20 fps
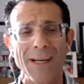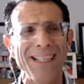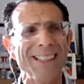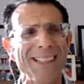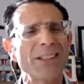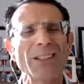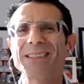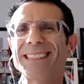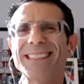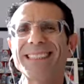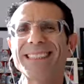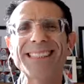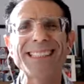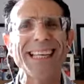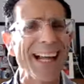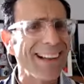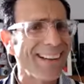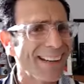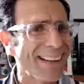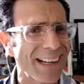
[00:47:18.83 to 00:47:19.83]
So the
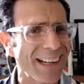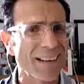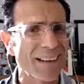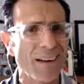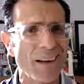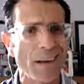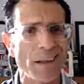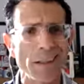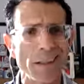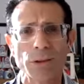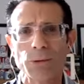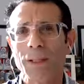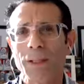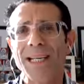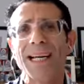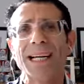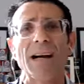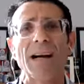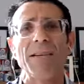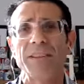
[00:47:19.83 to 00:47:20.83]
sell there is really
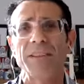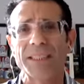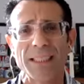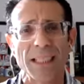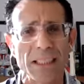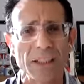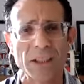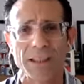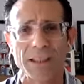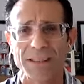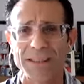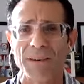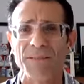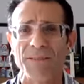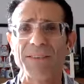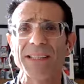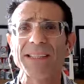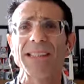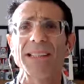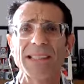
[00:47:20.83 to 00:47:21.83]
a conversation. It's
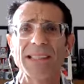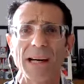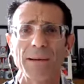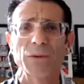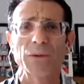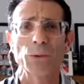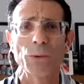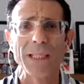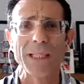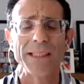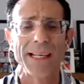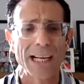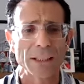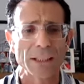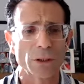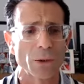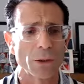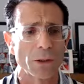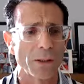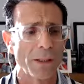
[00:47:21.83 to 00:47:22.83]
something that comes really
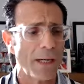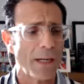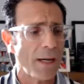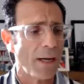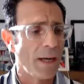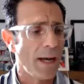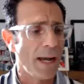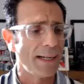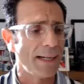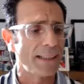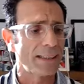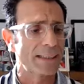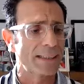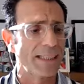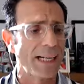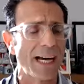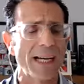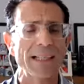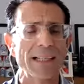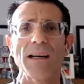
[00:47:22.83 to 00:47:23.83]
natural, and it's
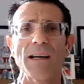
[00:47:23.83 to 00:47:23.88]
not